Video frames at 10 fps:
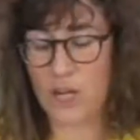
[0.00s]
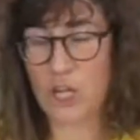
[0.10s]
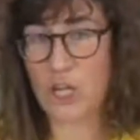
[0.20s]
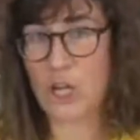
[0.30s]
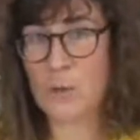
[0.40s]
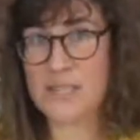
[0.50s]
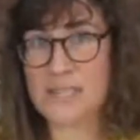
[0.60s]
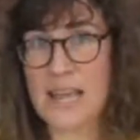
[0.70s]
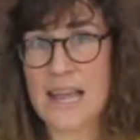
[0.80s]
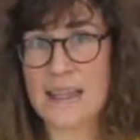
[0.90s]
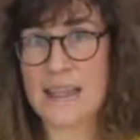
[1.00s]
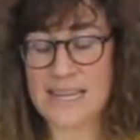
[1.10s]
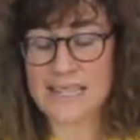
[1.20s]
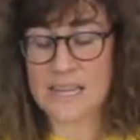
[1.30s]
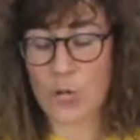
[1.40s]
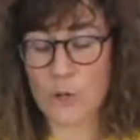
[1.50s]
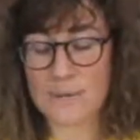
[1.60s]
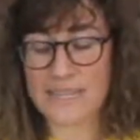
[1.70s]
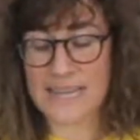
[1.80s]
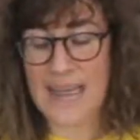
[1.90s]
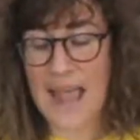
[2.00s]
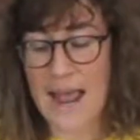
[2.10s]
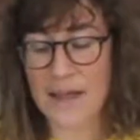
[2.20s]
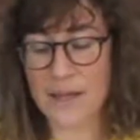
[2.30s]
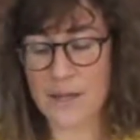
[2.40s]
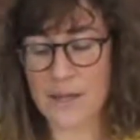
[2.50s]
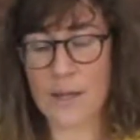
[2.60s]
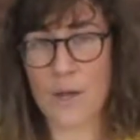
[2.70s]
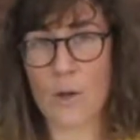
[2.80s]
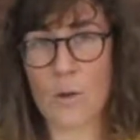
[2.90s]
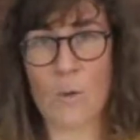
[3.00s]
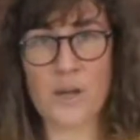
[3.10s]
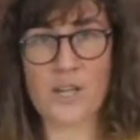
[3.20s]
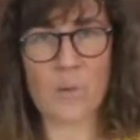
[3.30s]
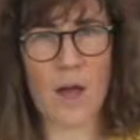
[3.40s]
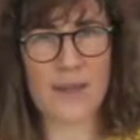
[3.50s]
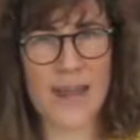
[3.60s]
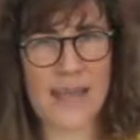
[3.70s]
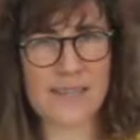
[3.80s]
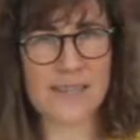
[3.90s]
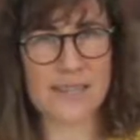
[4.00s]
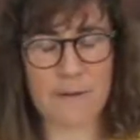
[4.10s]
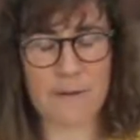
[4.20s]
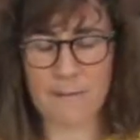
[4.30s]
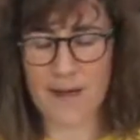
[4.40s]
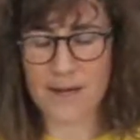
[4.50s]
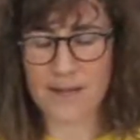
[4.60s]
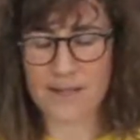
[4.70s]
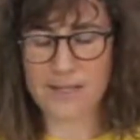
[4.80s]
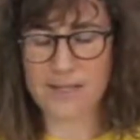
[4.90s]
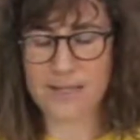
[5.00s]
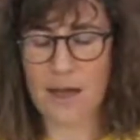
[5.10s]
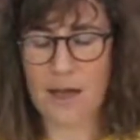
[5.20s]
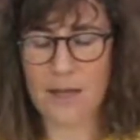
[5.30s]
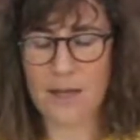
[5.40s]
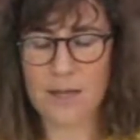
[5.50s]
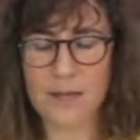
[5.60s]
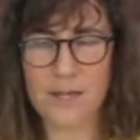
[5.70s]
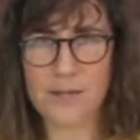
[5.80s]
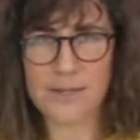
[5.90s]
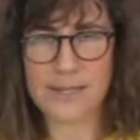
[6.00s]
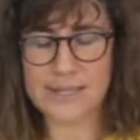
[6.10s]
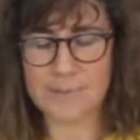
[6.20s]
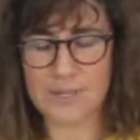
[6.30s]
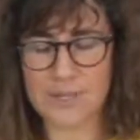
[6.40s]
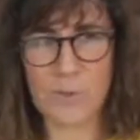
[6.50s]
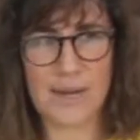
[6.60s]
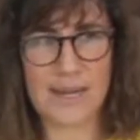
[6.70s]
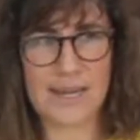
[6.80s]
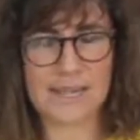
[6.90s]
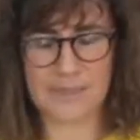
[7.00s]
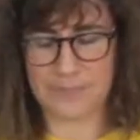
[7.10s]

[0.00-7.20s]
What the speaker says: to use these loops again when we do our next and final star using some twigs.